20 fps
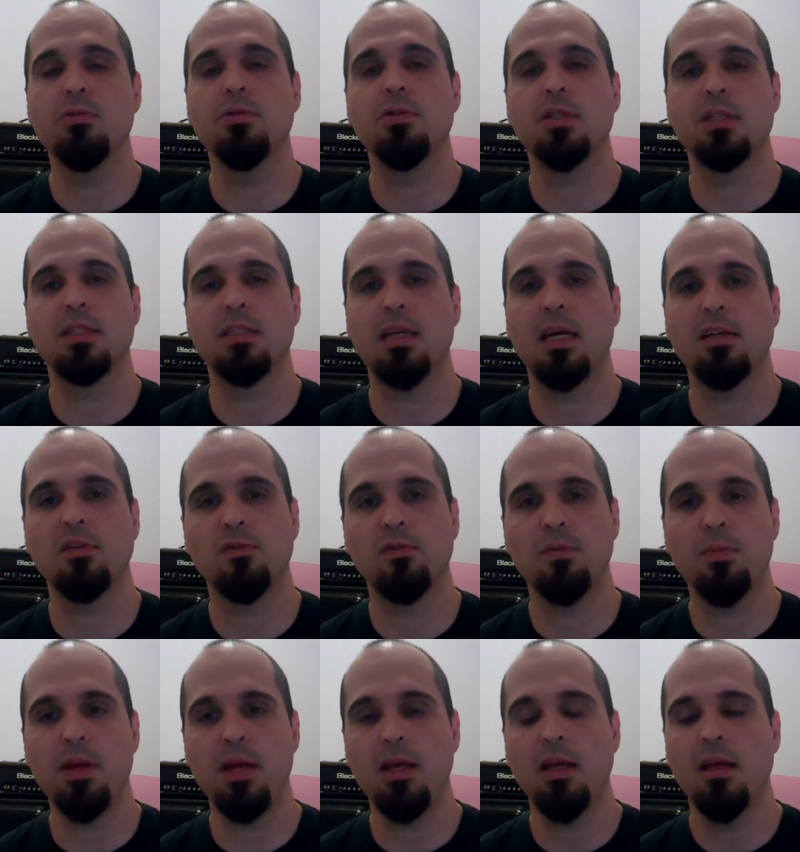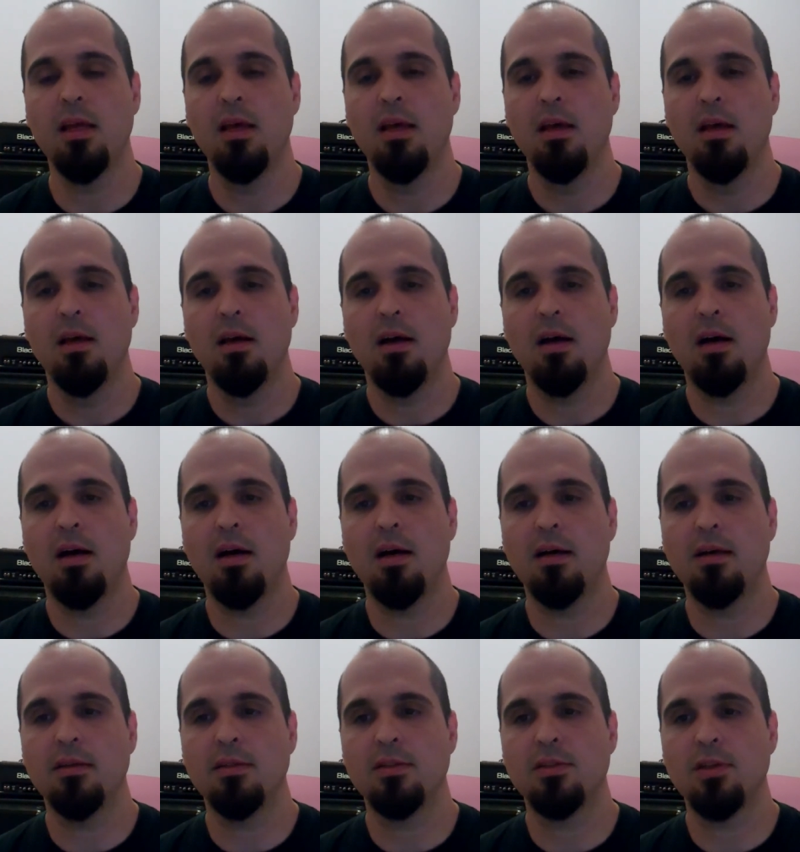success for me.
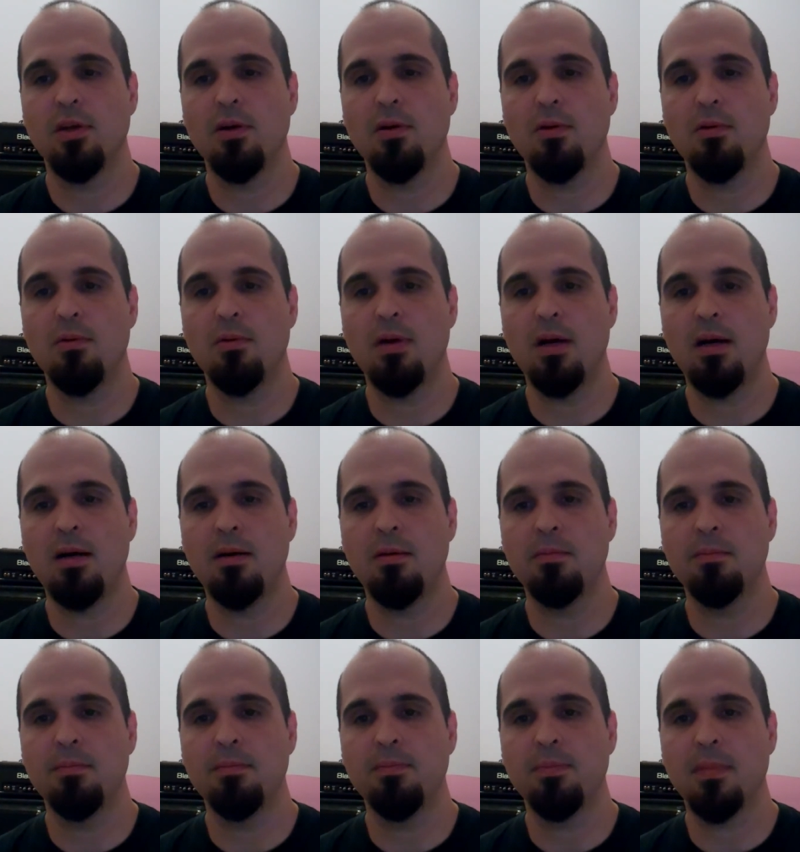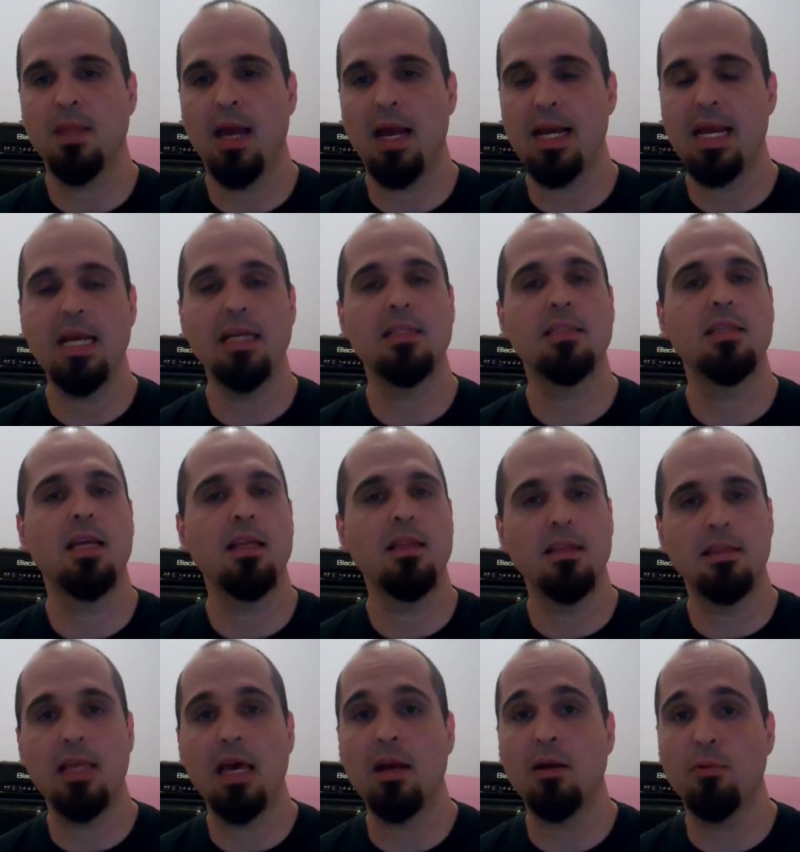I can't say
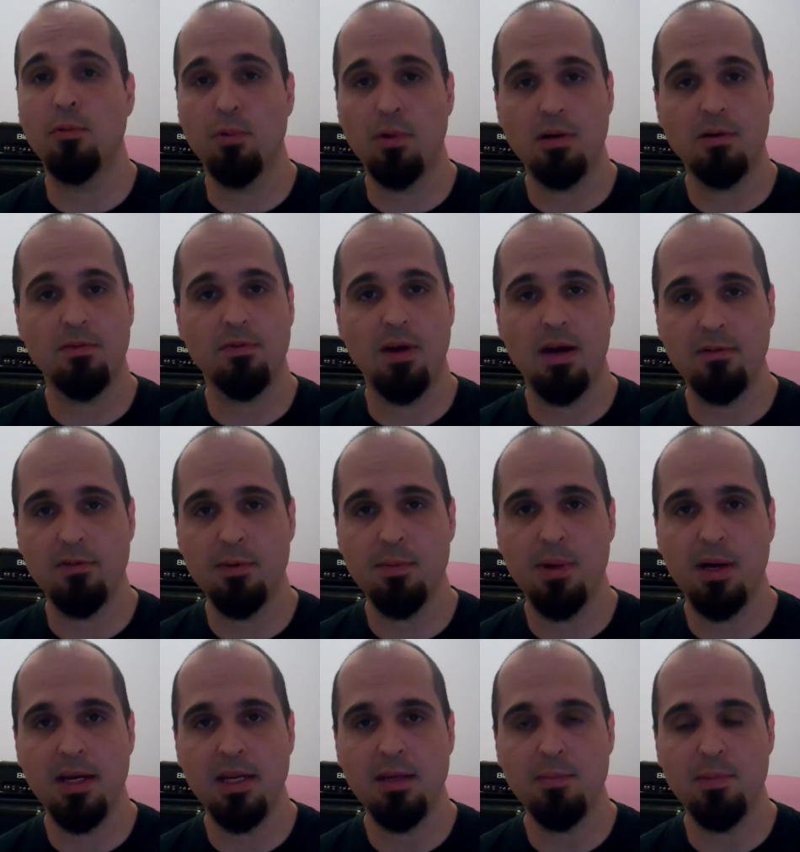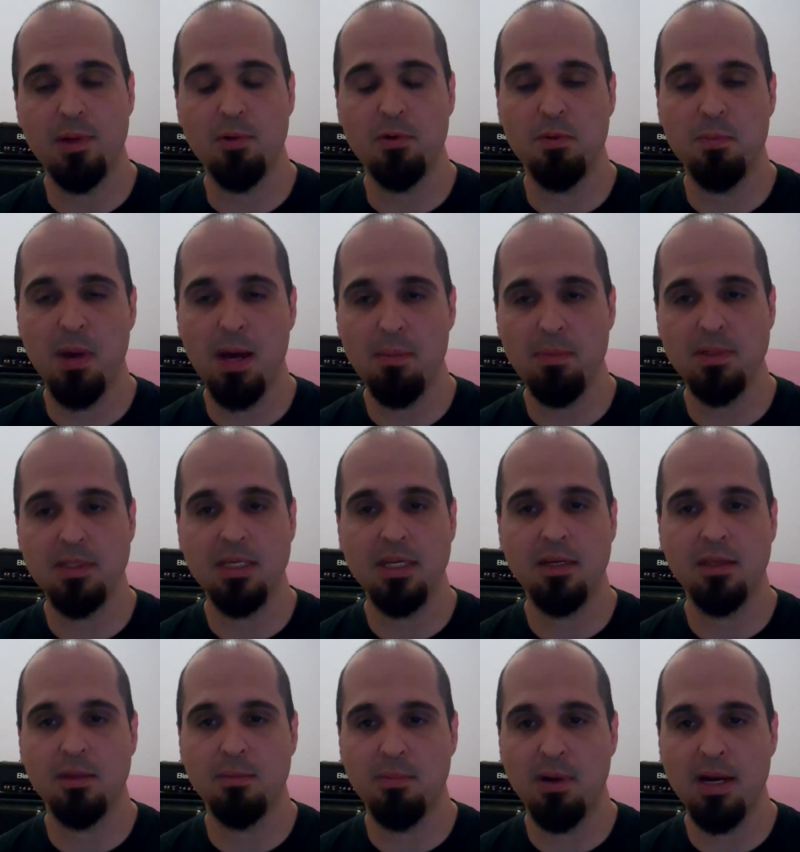that that'll work for everybody, but with my
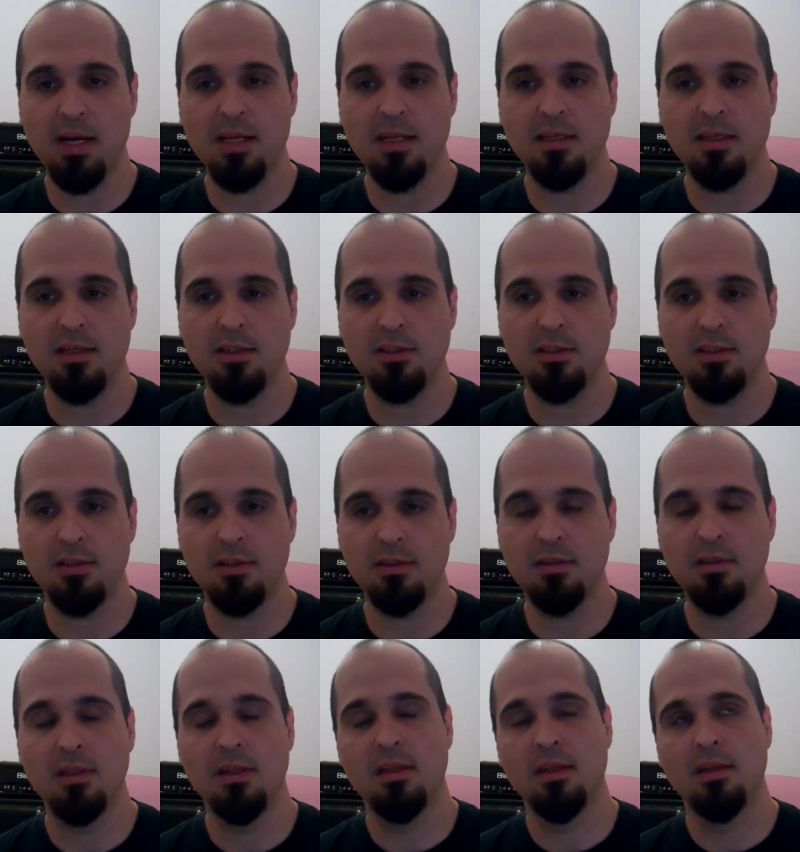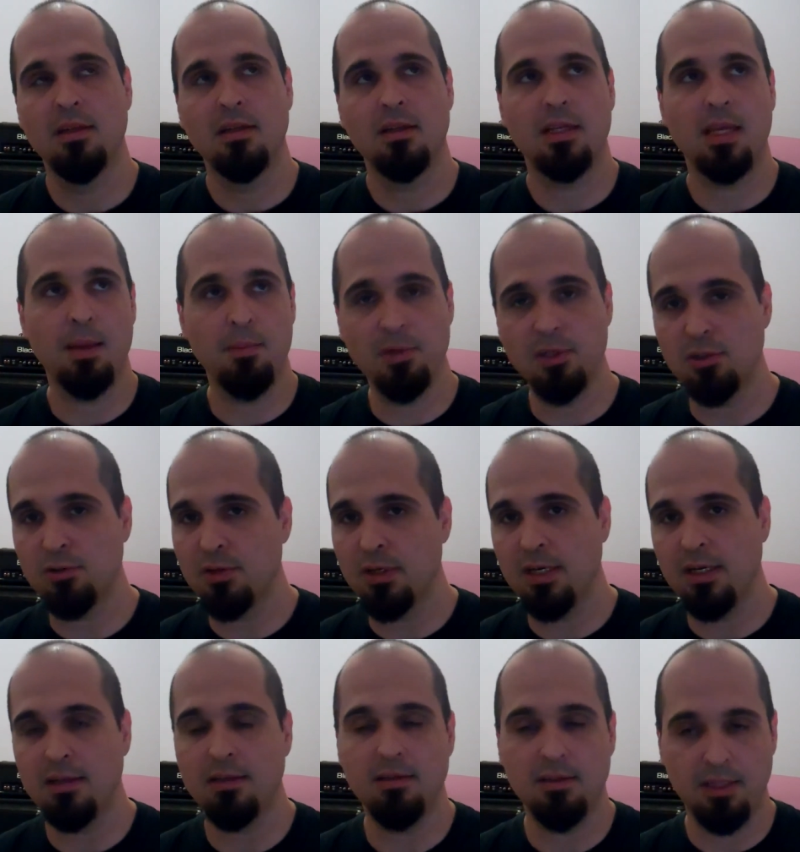particular brain condition,
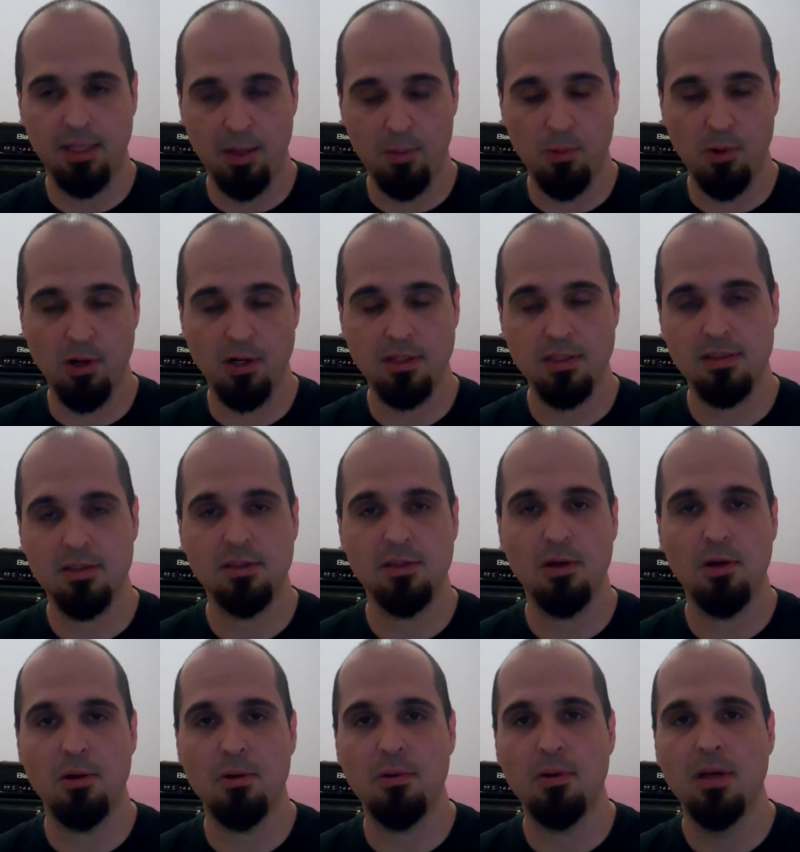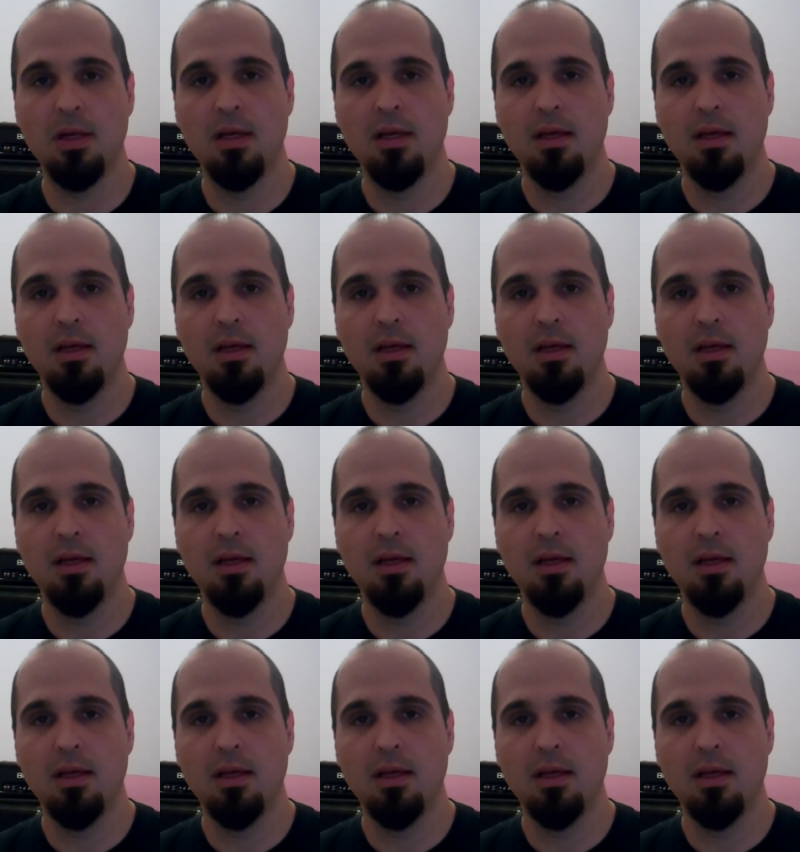chemistry, it worked. So